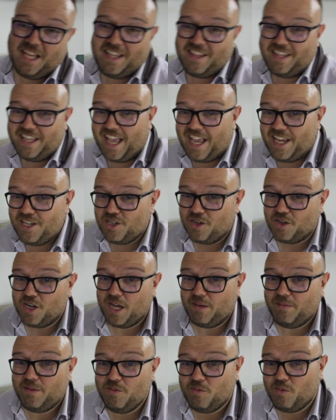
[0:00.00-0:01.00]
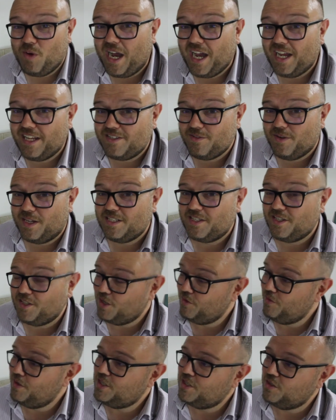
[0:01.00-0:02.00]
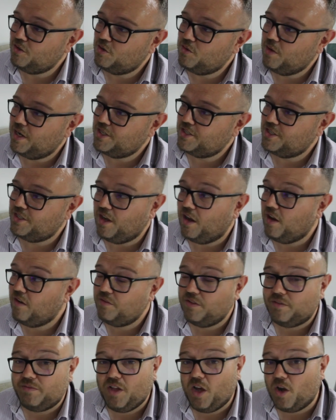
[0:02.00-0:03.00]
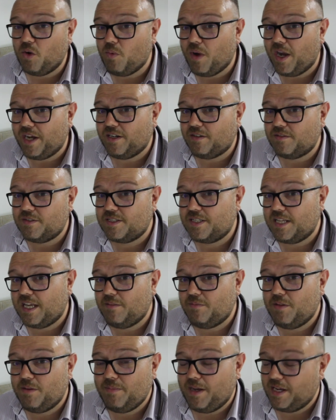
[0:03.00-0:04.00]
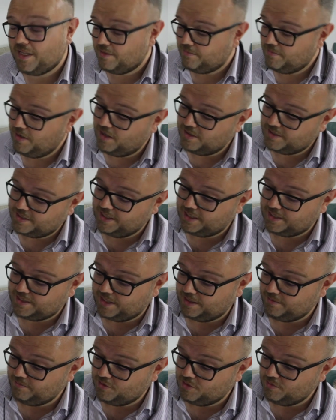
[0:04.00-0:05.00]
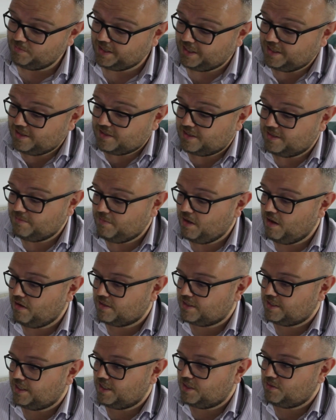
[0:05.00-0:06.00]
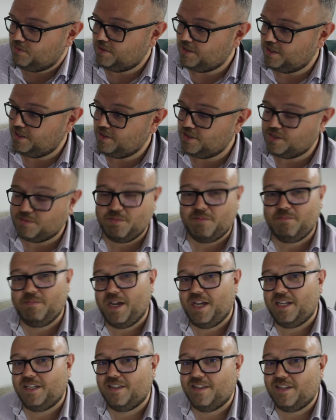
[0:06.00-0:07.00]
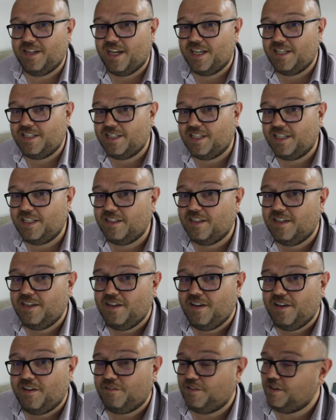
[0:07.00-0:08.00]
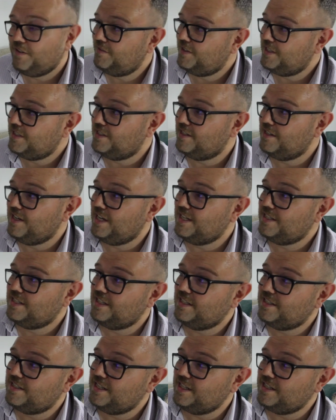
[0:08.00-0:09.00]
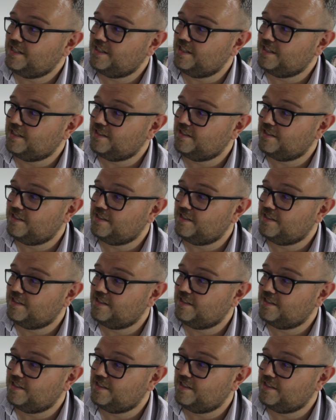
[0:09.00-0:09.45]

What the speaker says: in the age-old comment, why, to answer the original question of the vlog, why don't Selma make the Mark 6 anymore? Because the Mark 6 was an instrument made in the 1950s and 1960s.